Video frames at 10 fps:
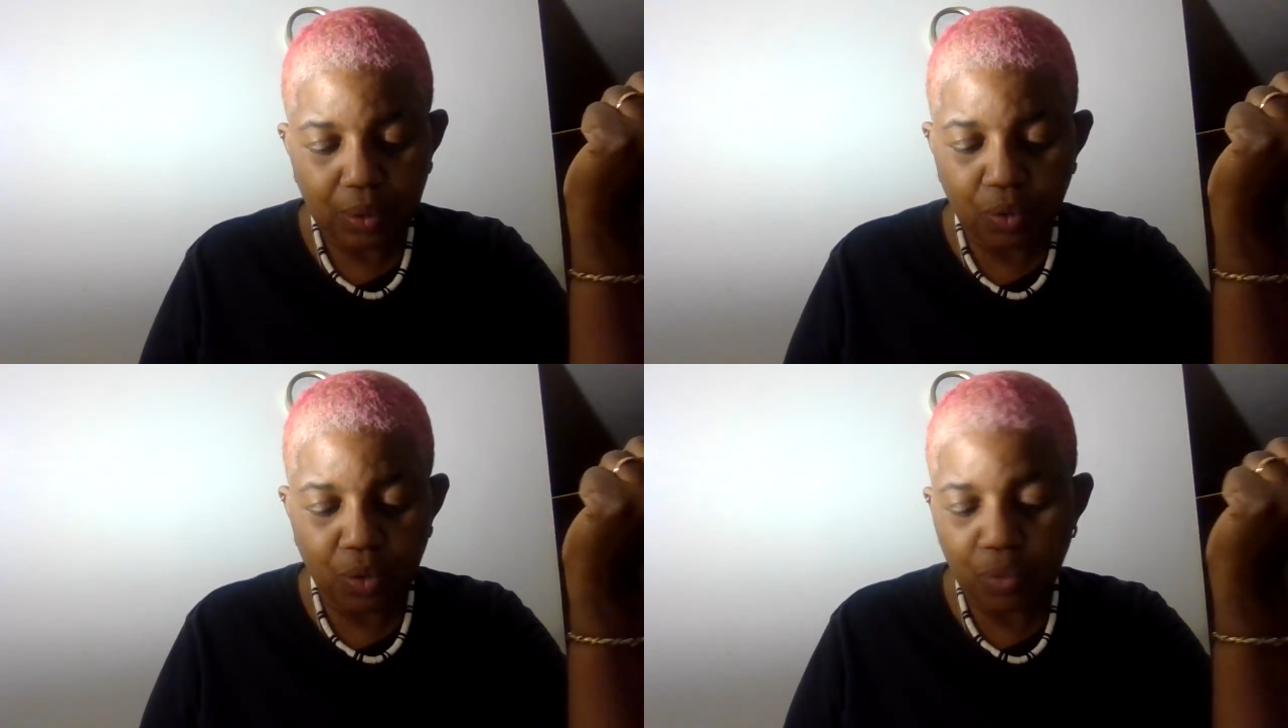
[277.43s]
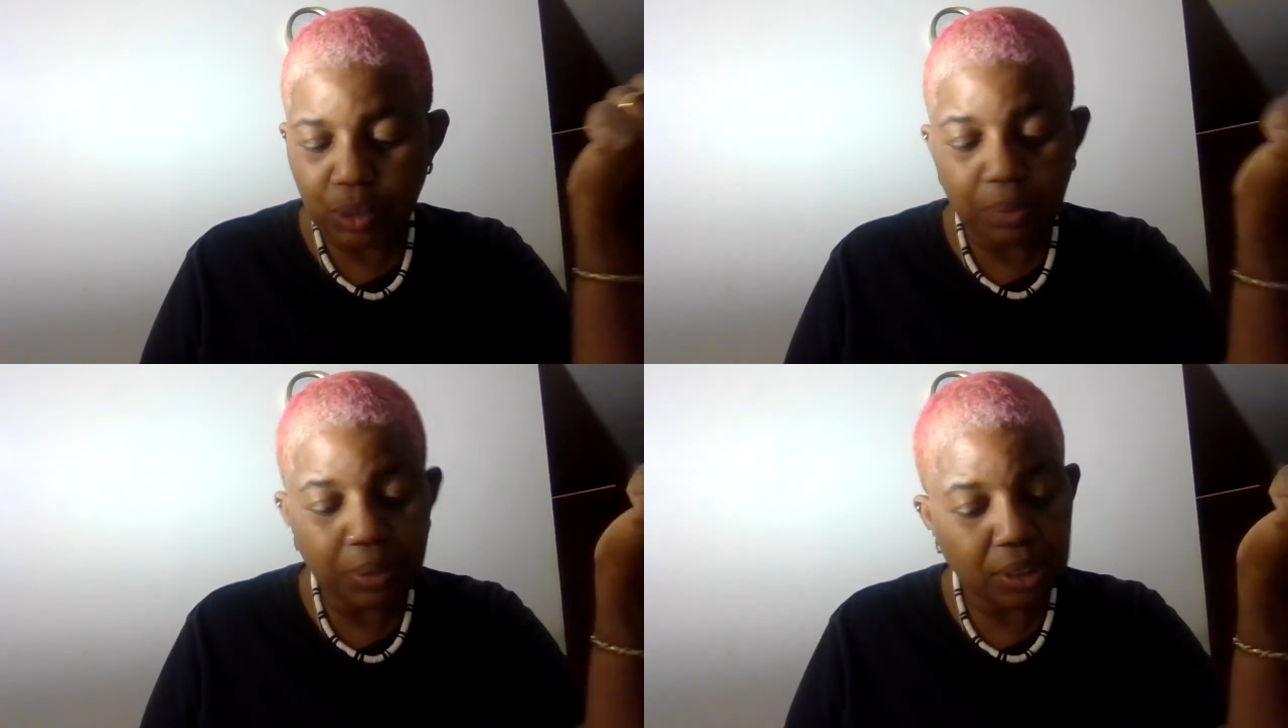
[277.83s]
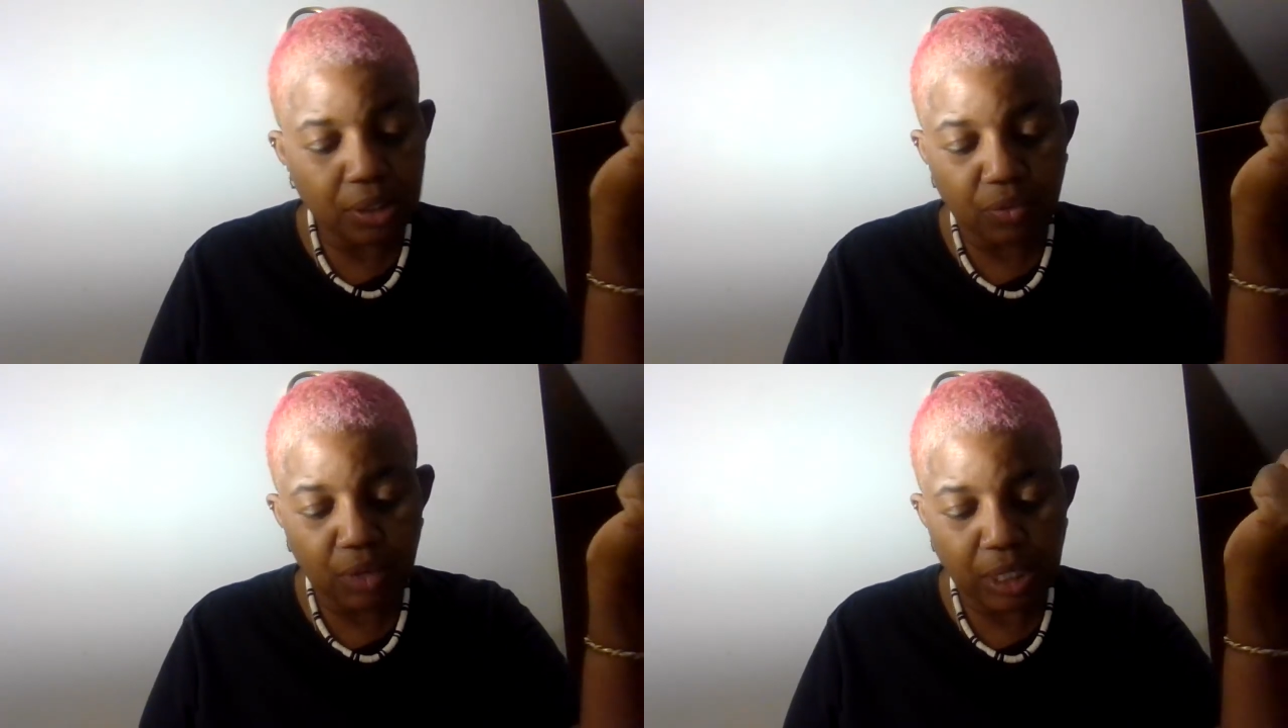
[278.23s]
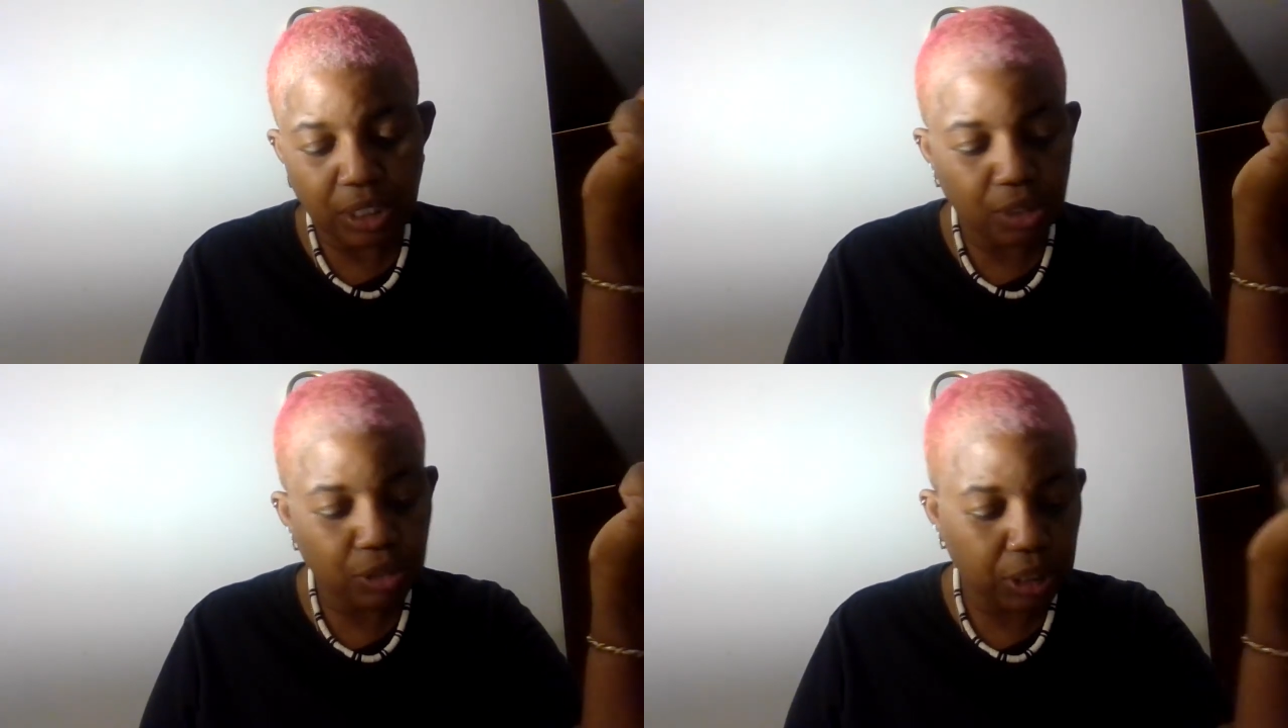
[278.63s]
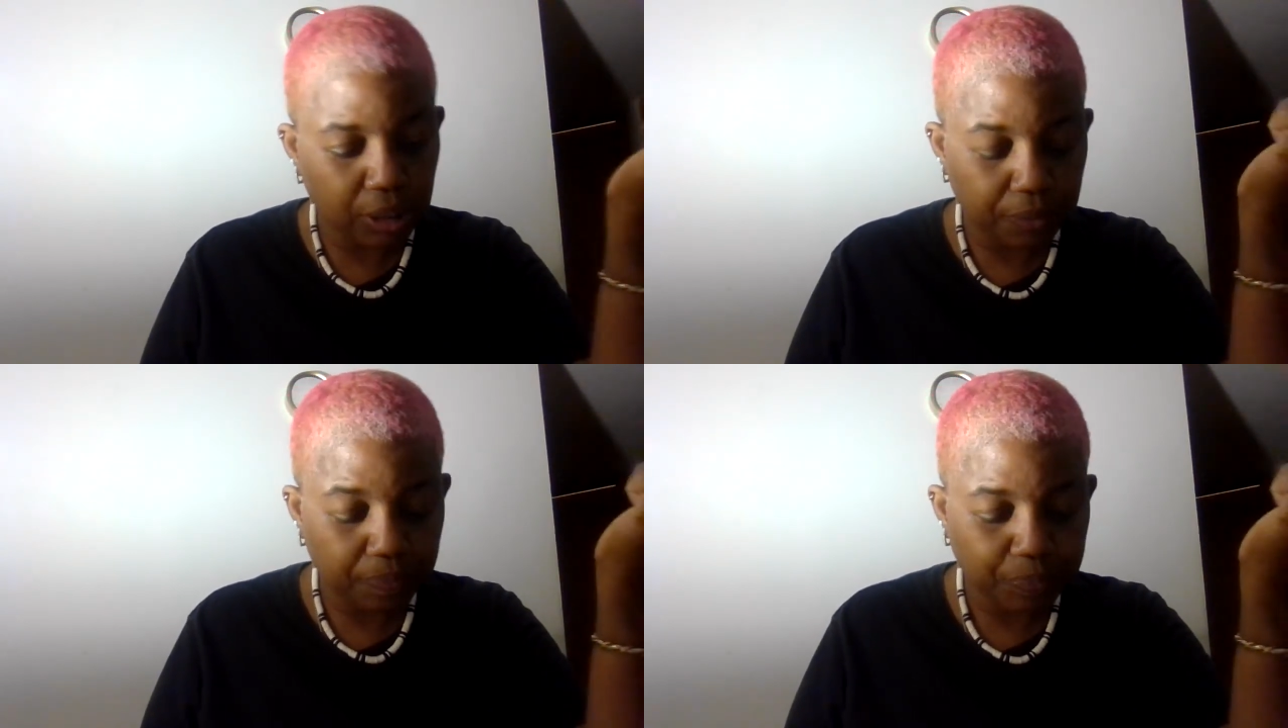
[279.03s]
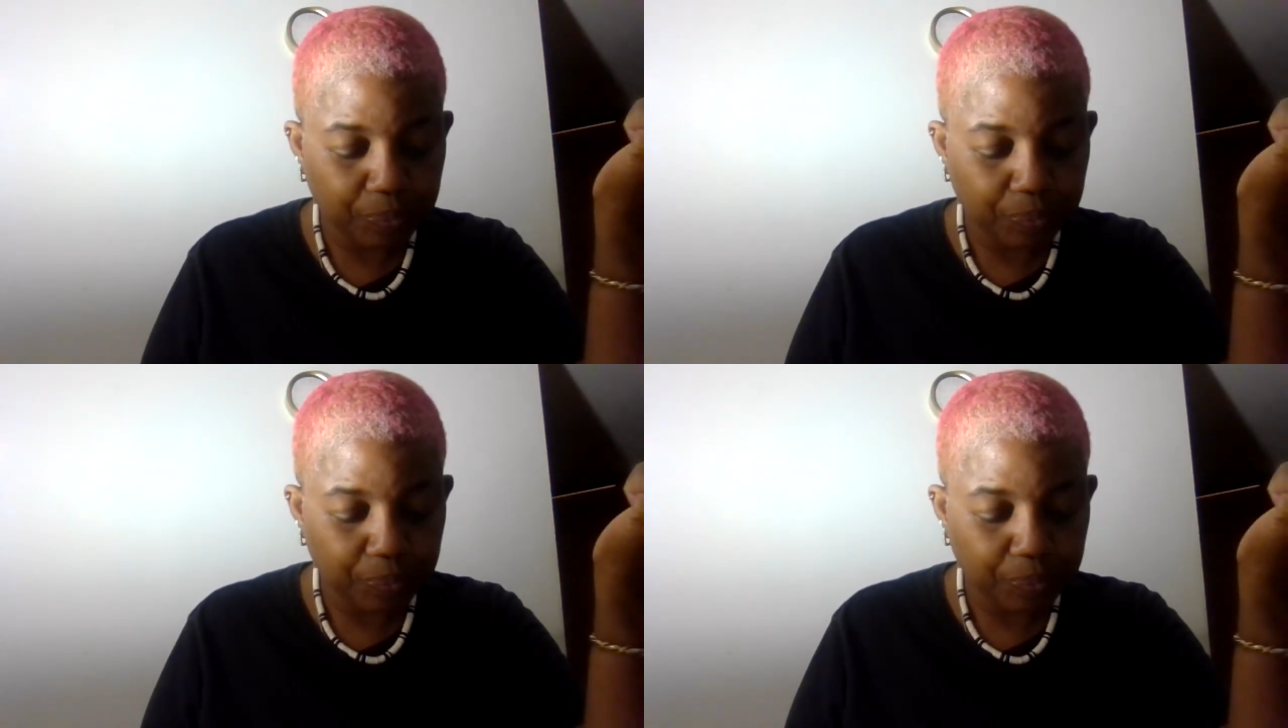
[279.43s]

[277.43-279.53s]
on with the business of raising her son.